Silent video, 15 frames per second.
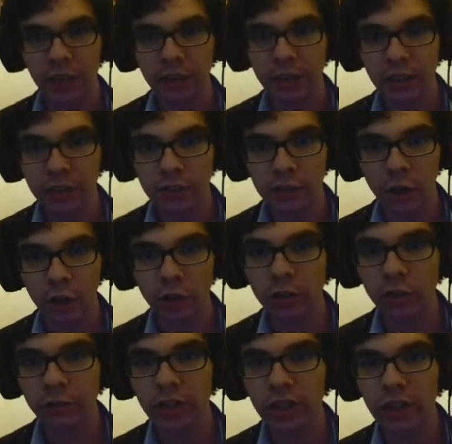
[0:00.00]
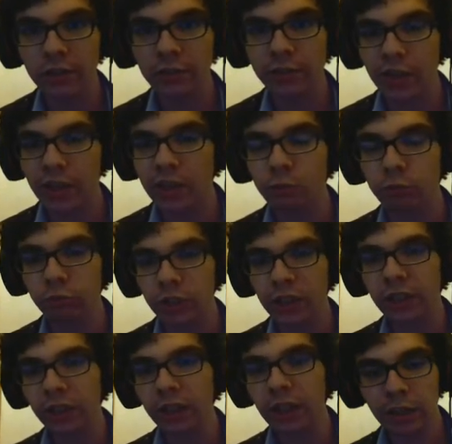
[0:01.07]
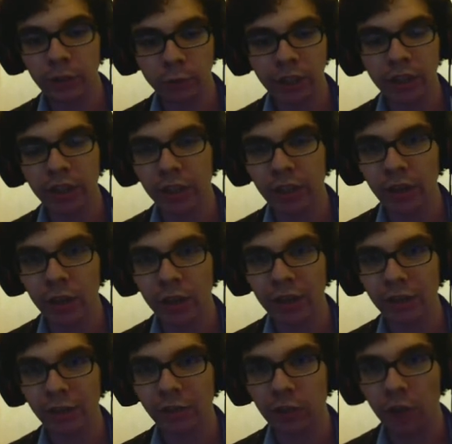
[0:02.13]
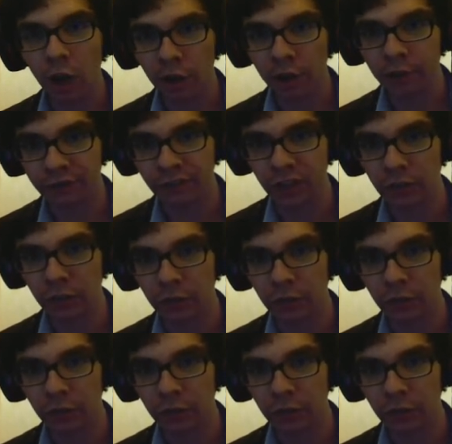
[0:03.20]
These sort of give a really, really good locker feel